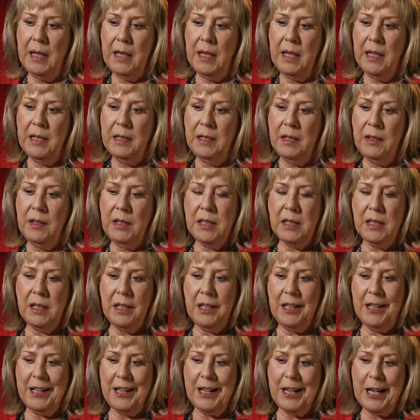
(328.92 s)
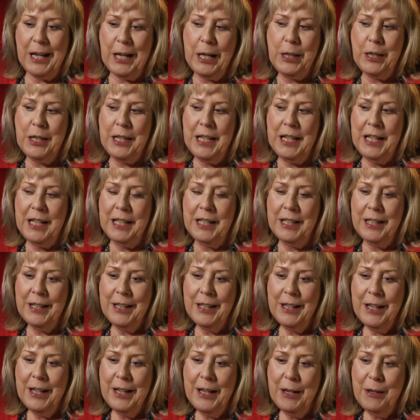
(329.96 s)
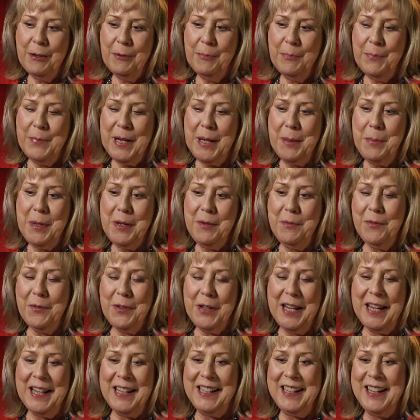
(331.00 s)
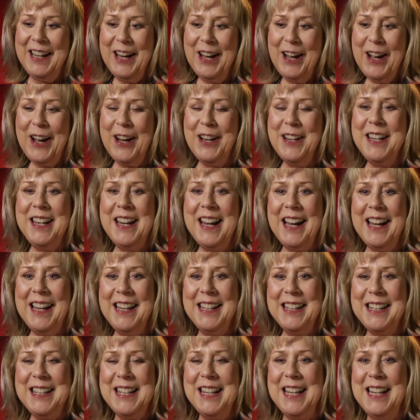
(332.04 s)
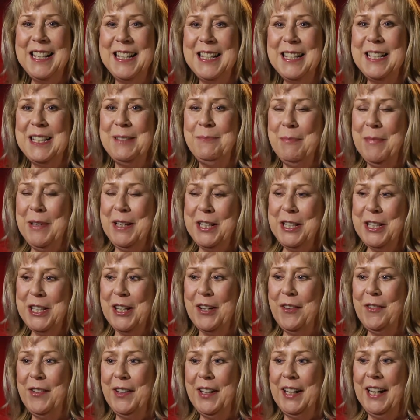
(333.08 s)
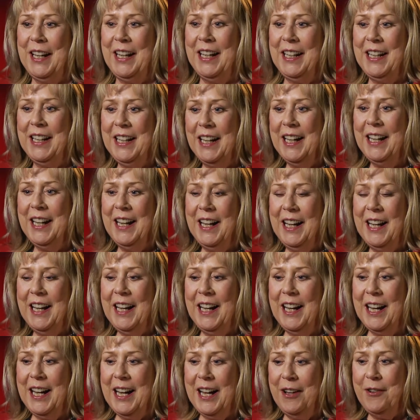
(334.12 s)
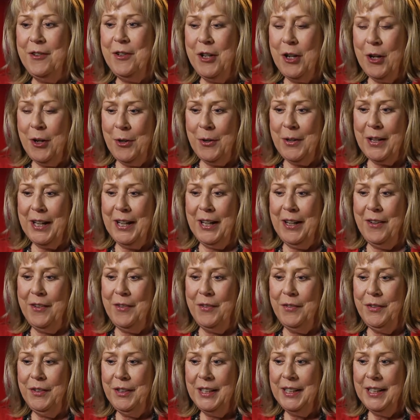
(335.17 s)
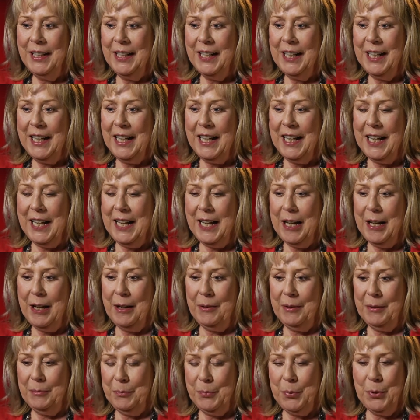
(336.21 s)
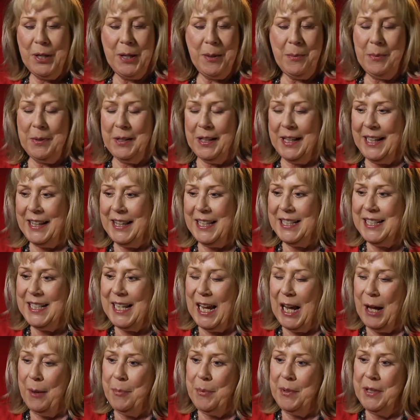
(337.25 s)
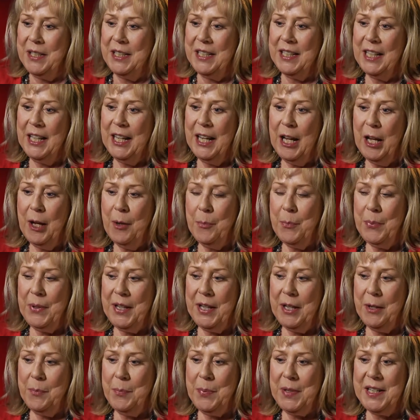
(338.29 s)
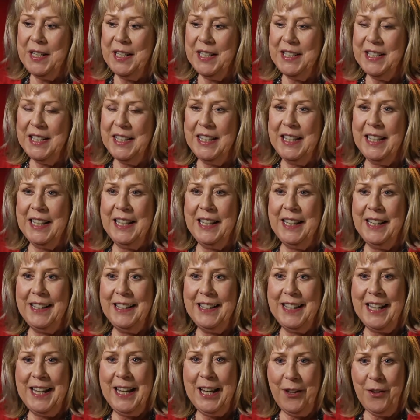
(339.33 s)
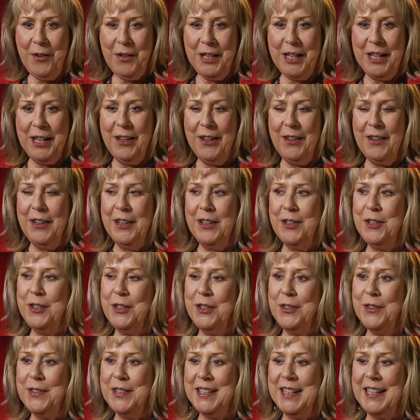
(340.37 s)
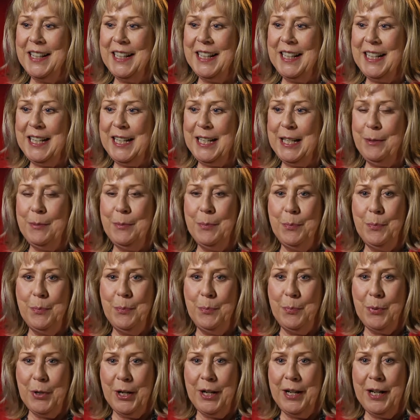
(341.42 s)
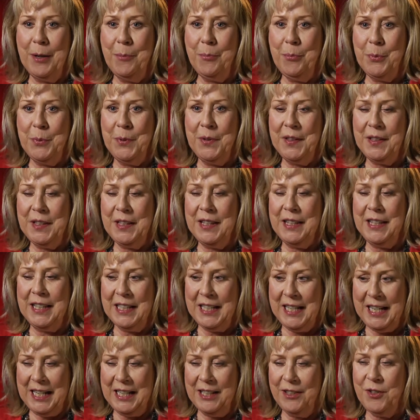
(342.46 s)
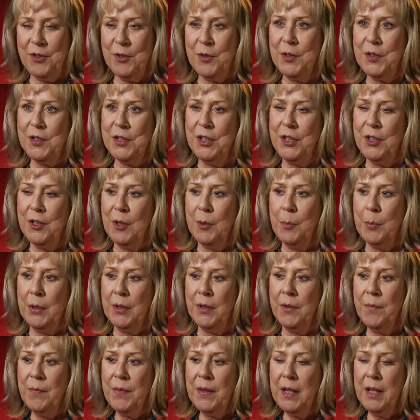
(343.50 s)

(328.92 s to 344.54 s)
And I think maybe I'm not as much of a note of, boy, I'm glad this happened, but because of the health care issues that he brought up with the cancer is curable,